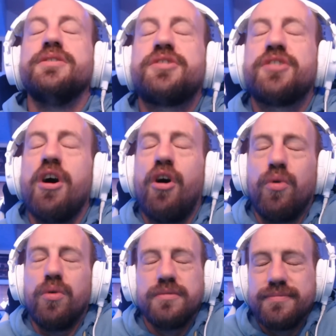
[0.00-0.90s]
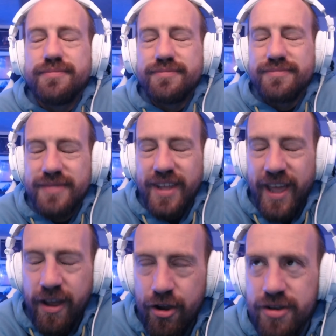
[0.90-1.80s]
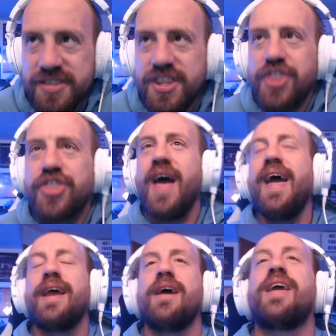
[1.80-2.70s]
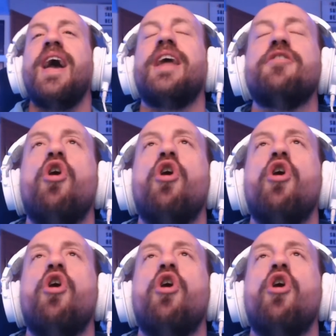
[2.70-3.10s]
So here's the thing again,